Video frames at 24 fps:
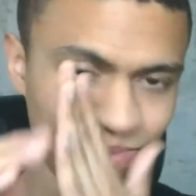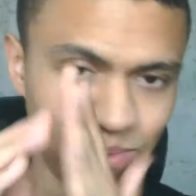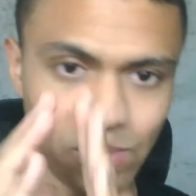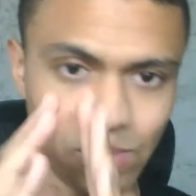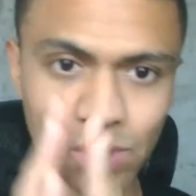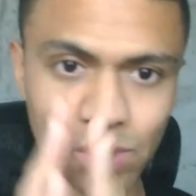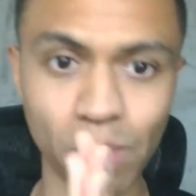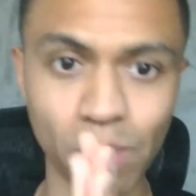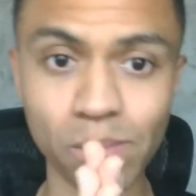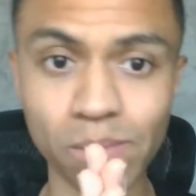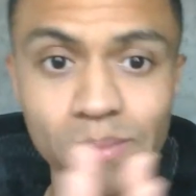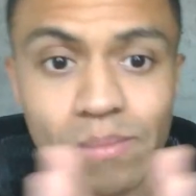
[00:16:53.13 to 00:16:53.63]

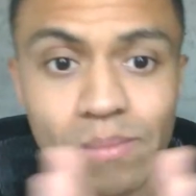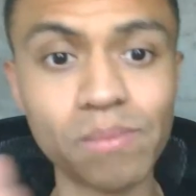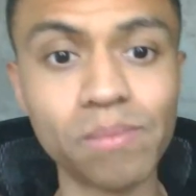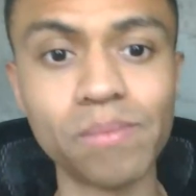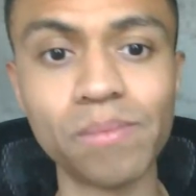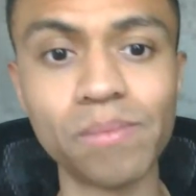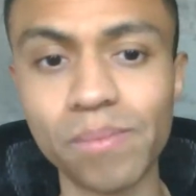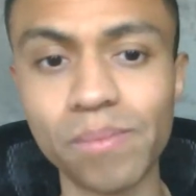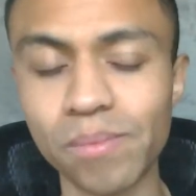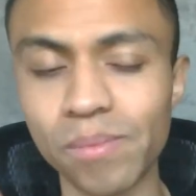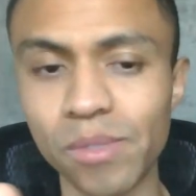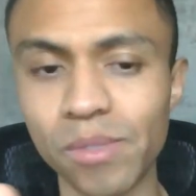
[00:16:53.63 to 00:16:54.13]
don't
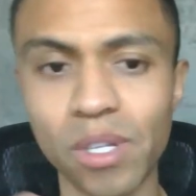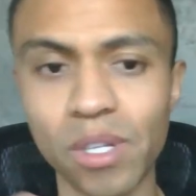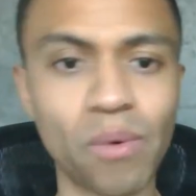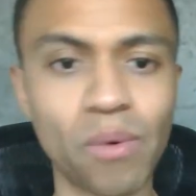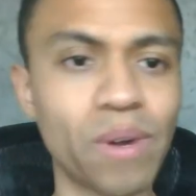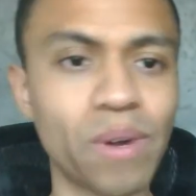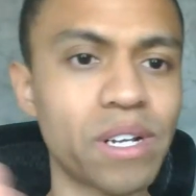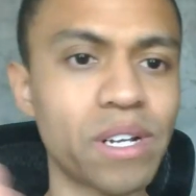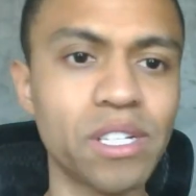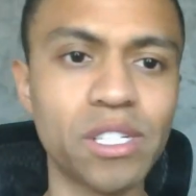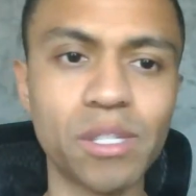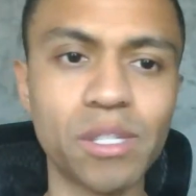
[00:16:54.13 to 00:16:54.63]
you don't
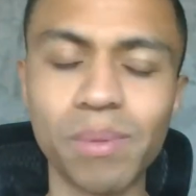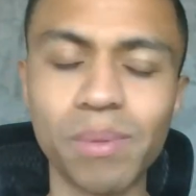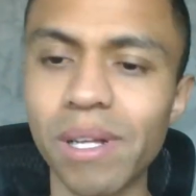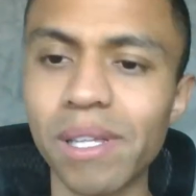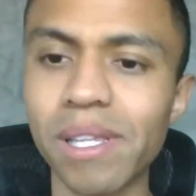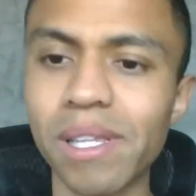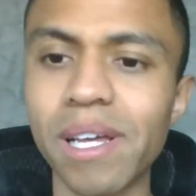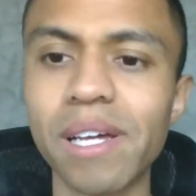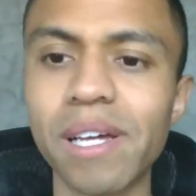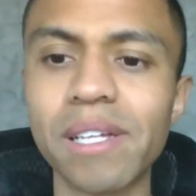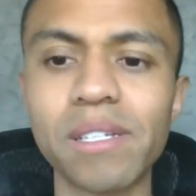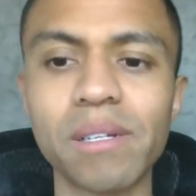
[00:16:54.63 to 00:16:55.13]
want to dispute
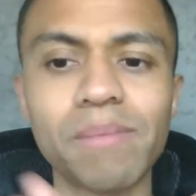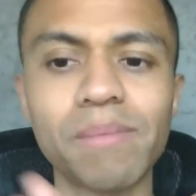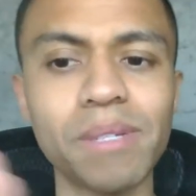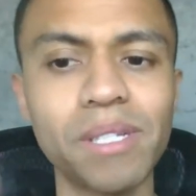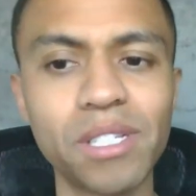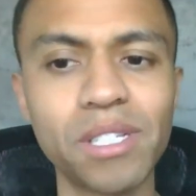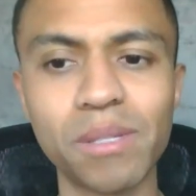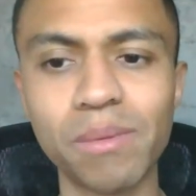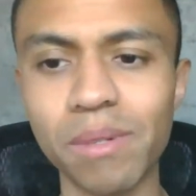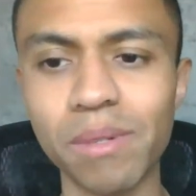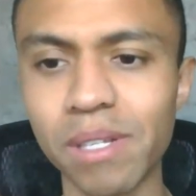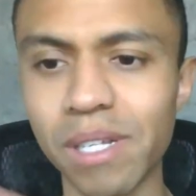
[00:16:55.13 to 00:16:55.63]
online. Don't be
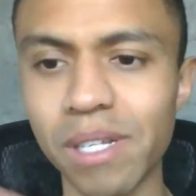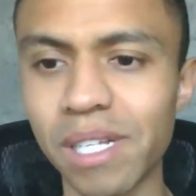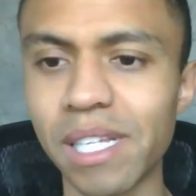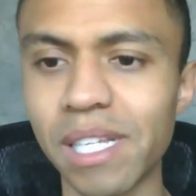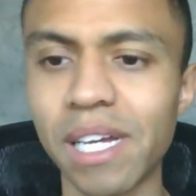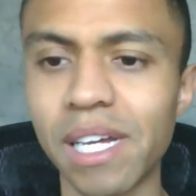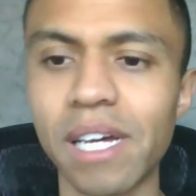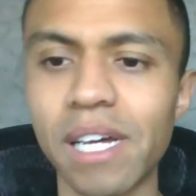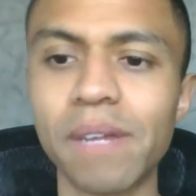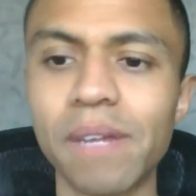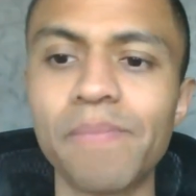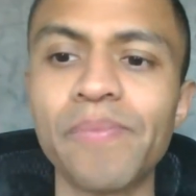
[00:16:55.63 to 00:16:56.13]
disputing
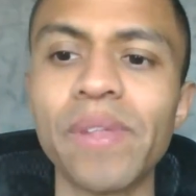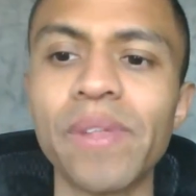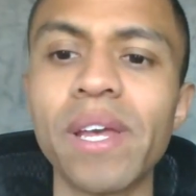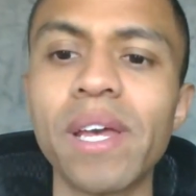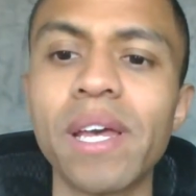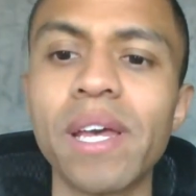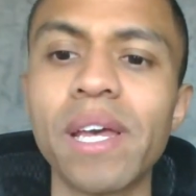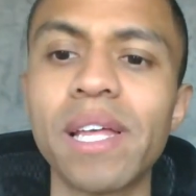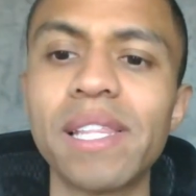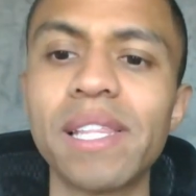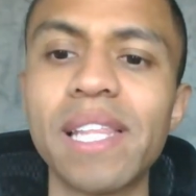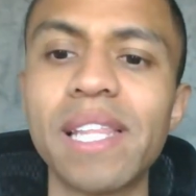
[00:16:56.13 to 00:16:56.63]
online.
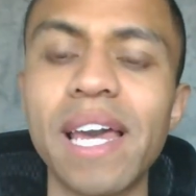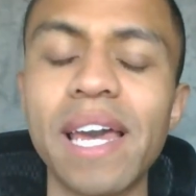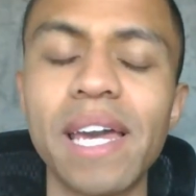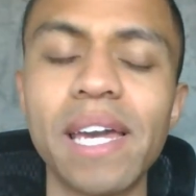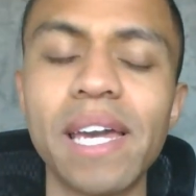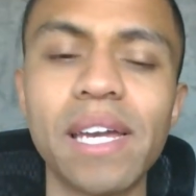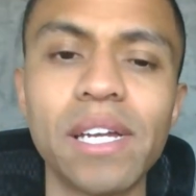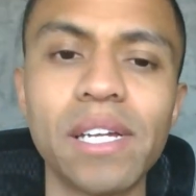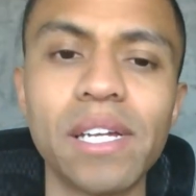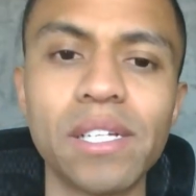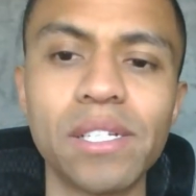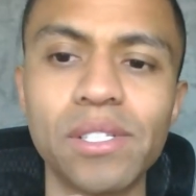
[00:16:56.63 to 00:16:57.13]

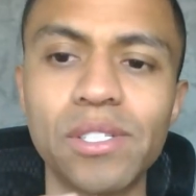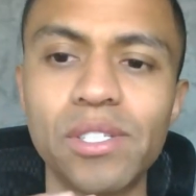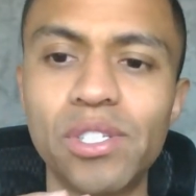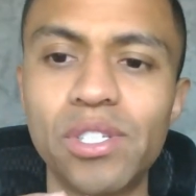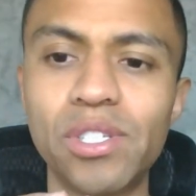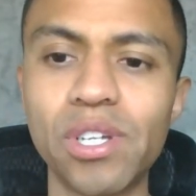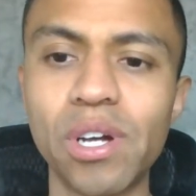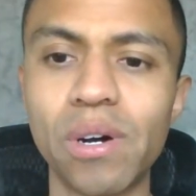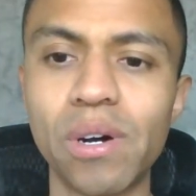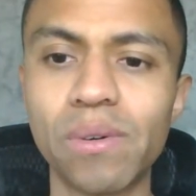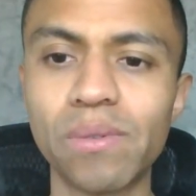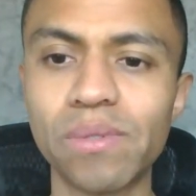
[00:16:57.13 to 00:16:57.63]
They
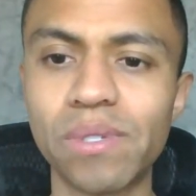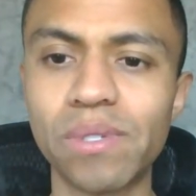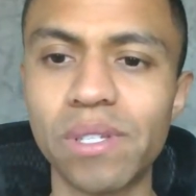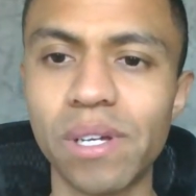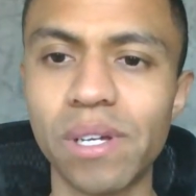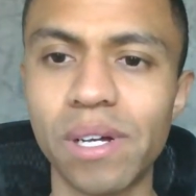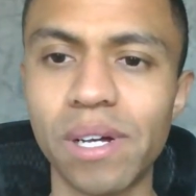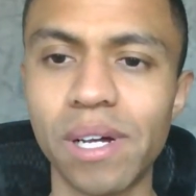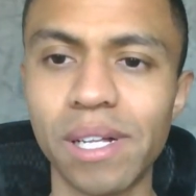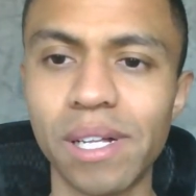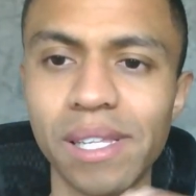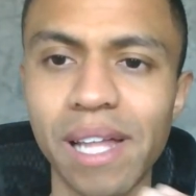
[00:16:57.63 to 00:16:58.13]
don't
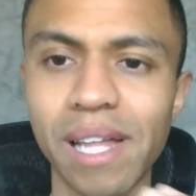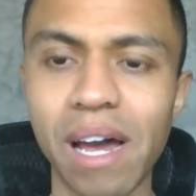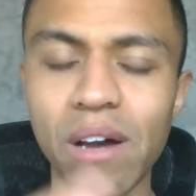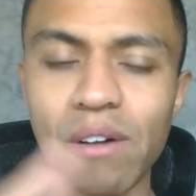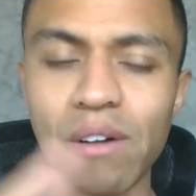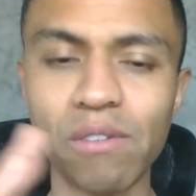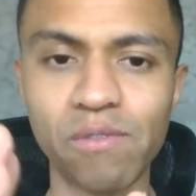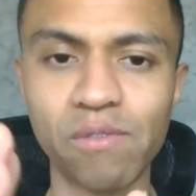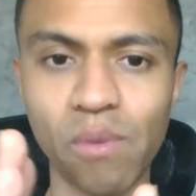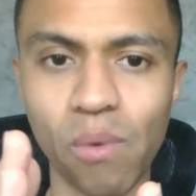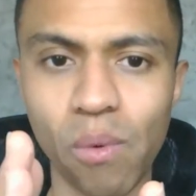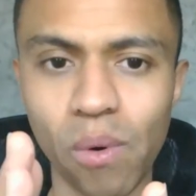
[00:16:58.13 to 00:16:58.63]
uh, allow
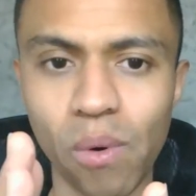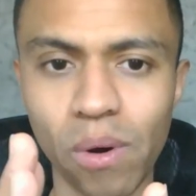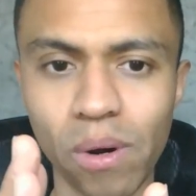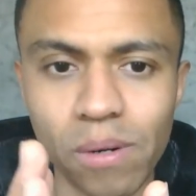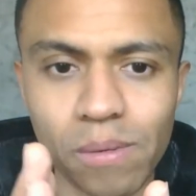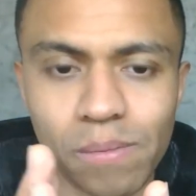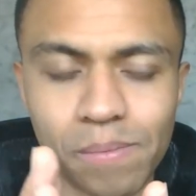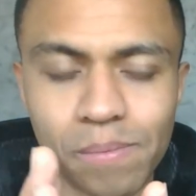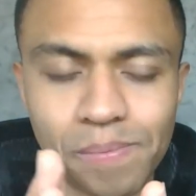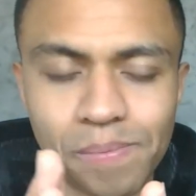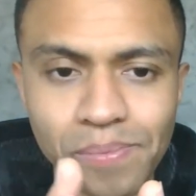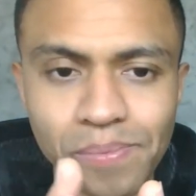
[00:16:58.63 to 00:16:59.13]

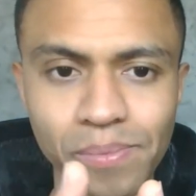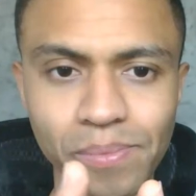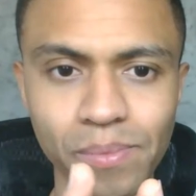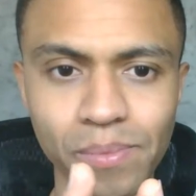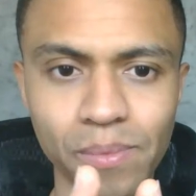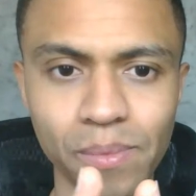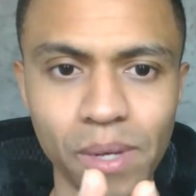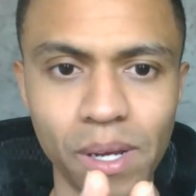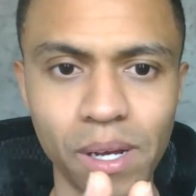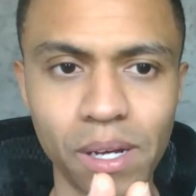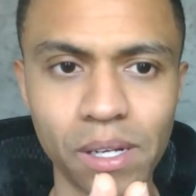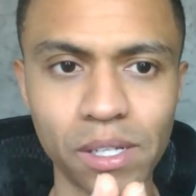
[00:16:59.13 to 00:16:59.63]
for
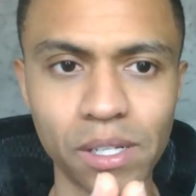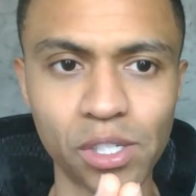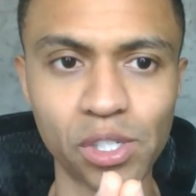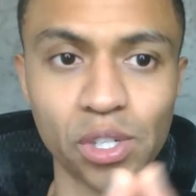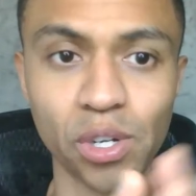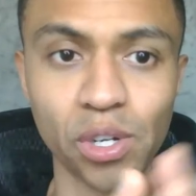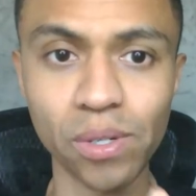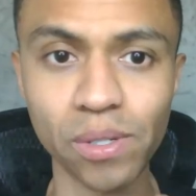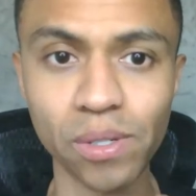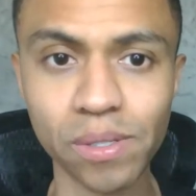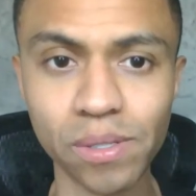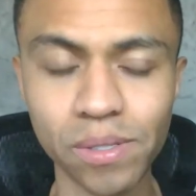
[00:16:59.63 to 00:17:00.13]
uh,
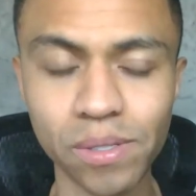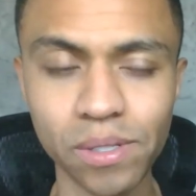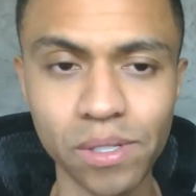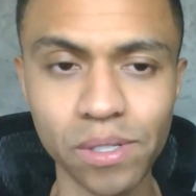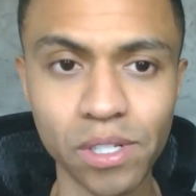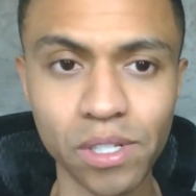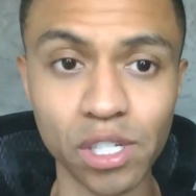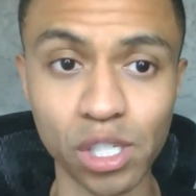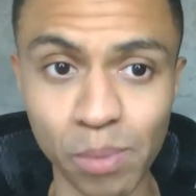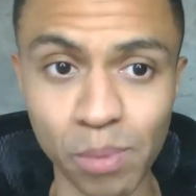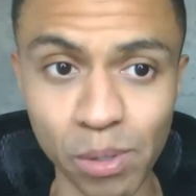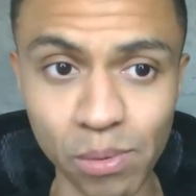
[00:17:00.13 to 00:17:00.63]
certain
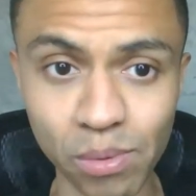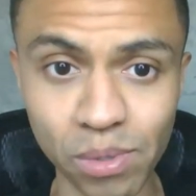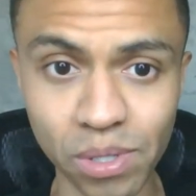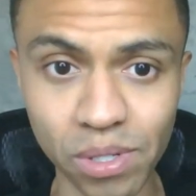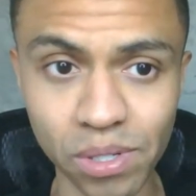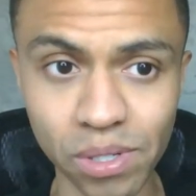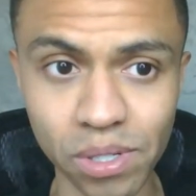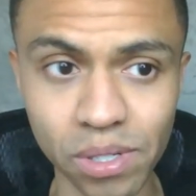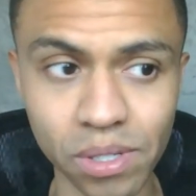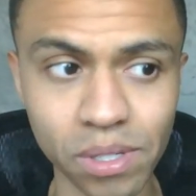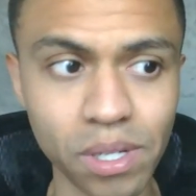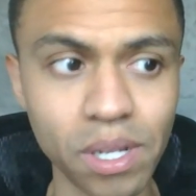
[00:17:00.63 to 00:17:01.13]

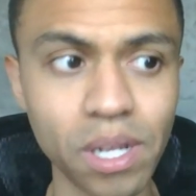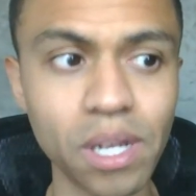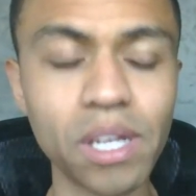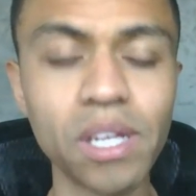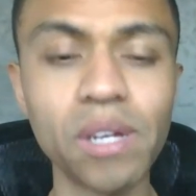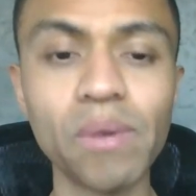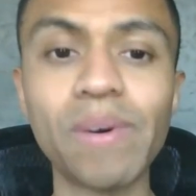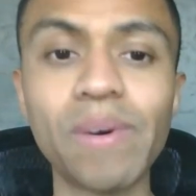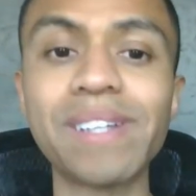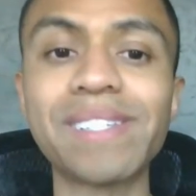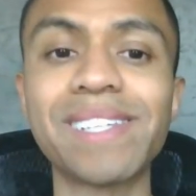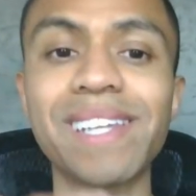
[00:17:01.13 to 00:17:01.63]
disputes.
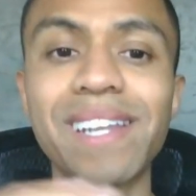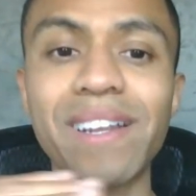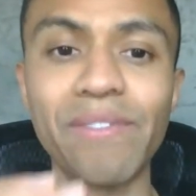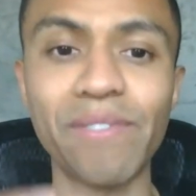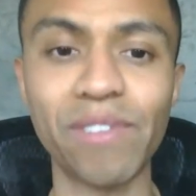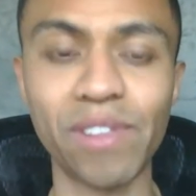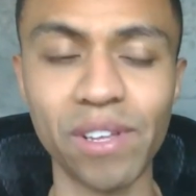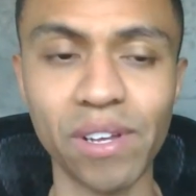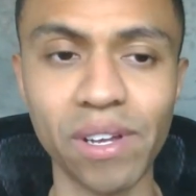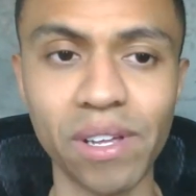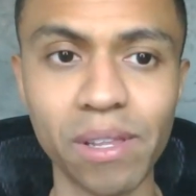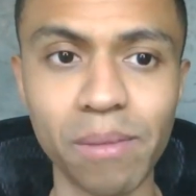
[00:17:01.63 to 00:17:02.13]
You want to send
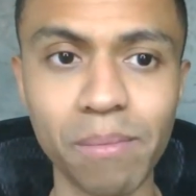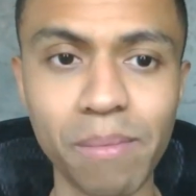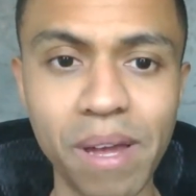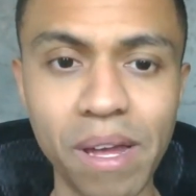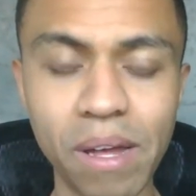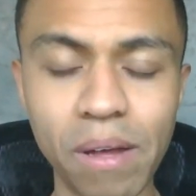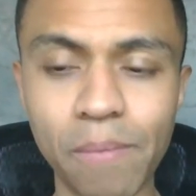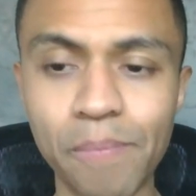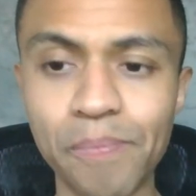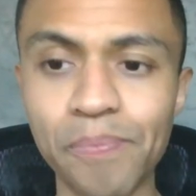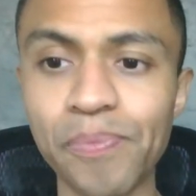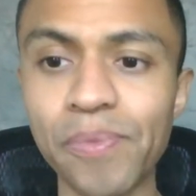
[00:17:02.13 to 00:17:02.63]
everything in the
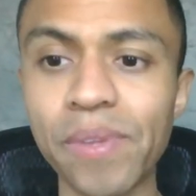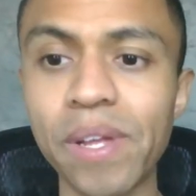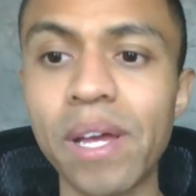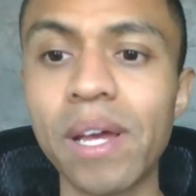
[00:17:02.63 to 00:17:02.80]
mail.